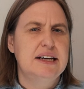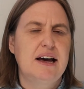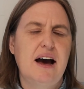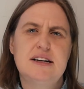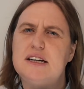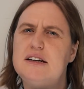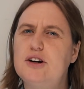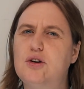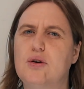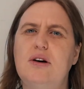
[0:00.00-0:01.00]
cutting
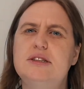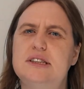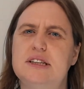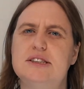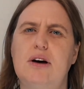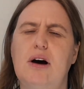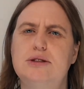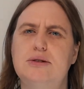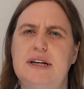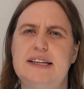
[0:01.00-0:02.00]
across this
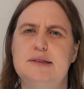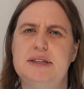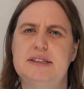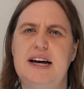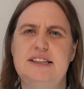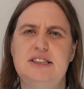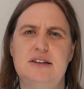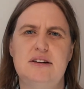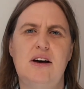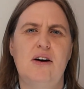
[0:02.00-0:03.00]
cultural
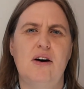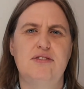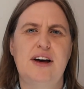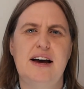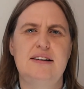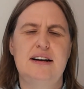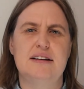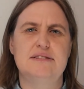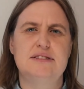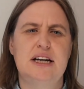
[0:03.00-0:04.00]
expectation of how you
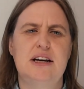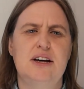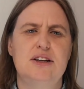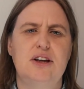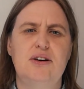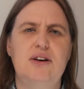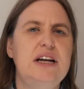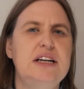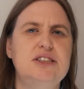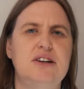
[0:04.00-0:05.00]
lived, the
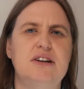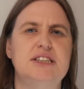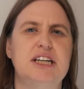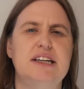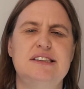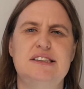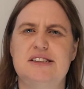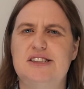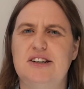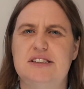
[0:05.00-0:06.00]
early church
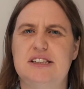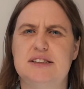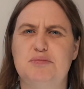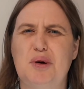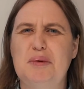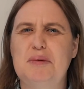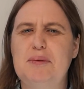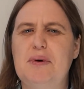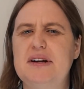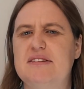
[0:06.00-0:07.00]
instituted
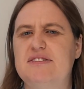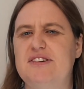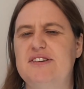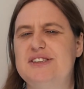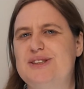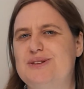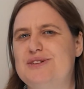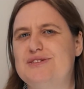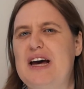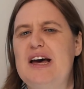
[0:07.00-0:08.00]
probably one of the first sort
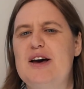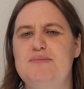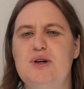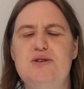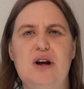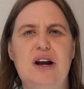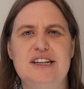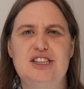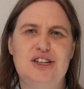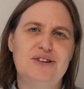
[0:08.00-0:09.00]
of mutual
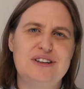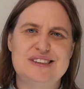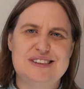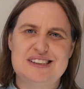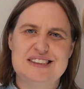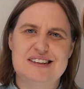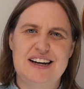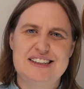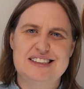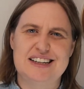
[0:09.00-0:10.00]
assurance
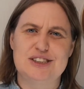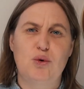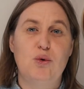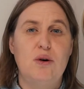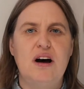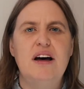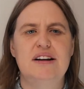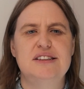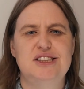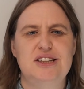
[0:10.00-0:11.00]
societies, or
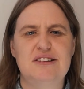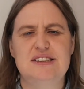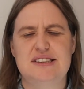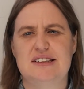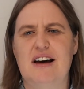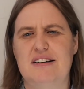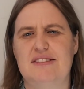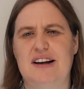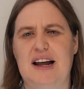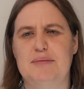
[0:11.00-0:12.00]
an insurance kind
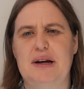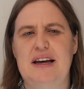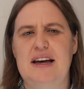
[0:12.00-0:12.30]
of club.